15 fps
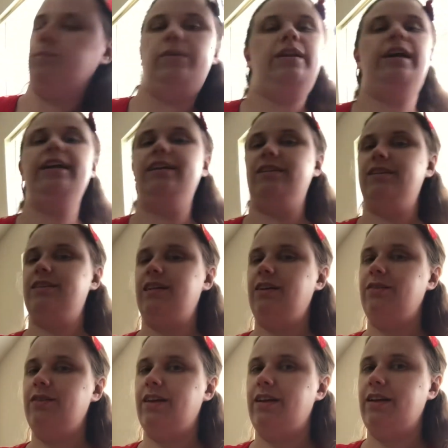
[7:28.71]
but I can
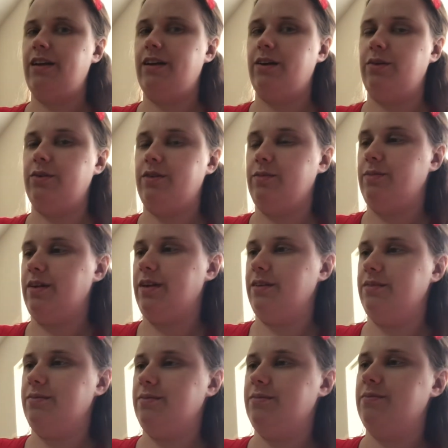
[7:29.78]
sound that out in a
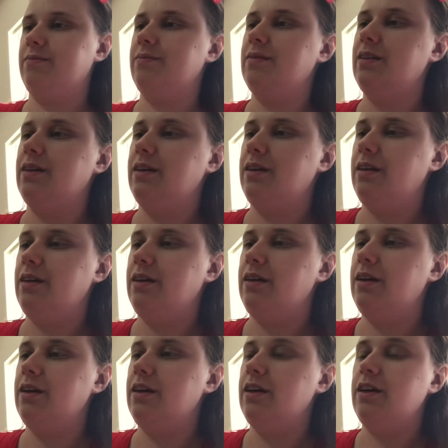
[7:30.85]
minute.
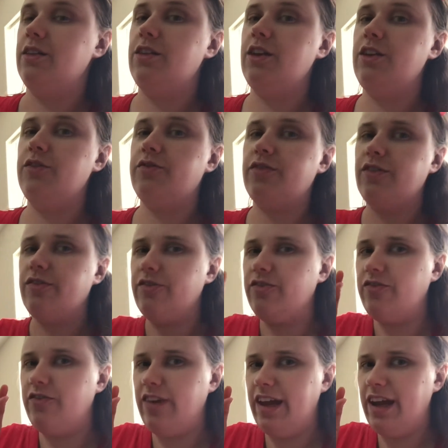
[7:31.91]
Then for
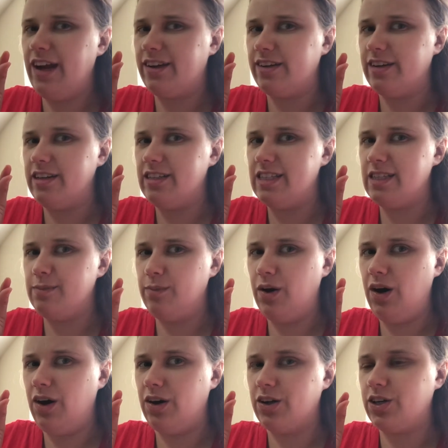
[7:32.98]
very
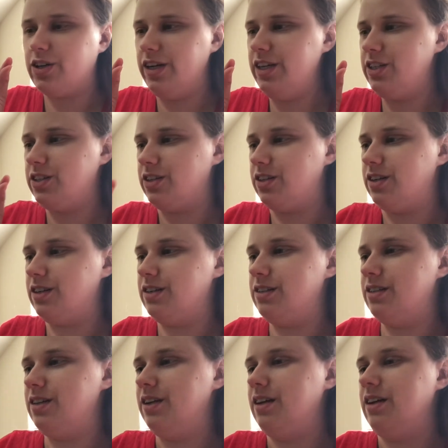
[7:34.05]
small
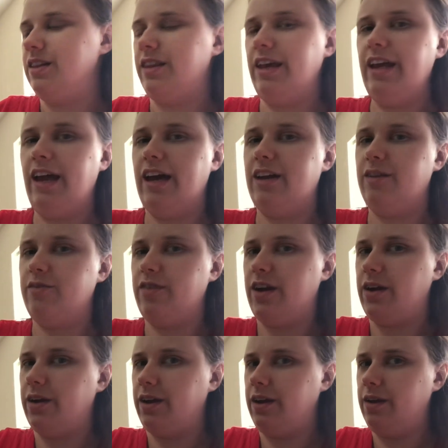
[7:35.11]
creatures, they had a
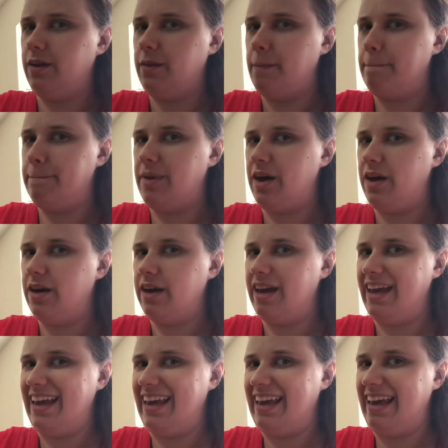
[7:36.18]
very
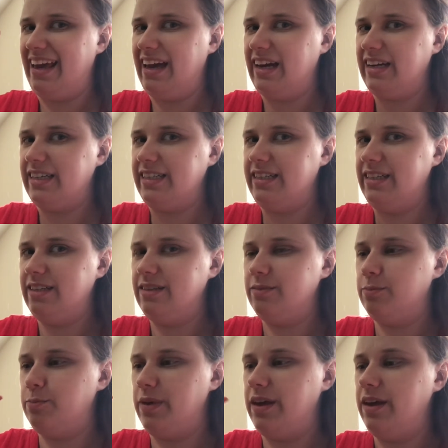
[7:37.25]
big,
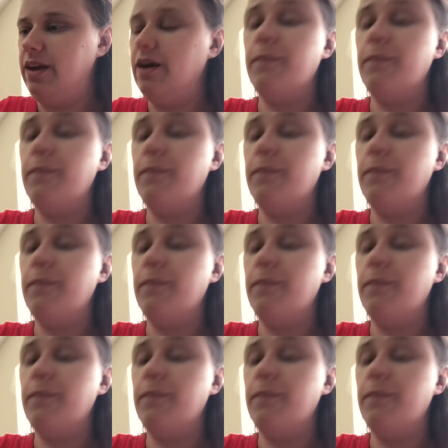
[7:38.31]
big,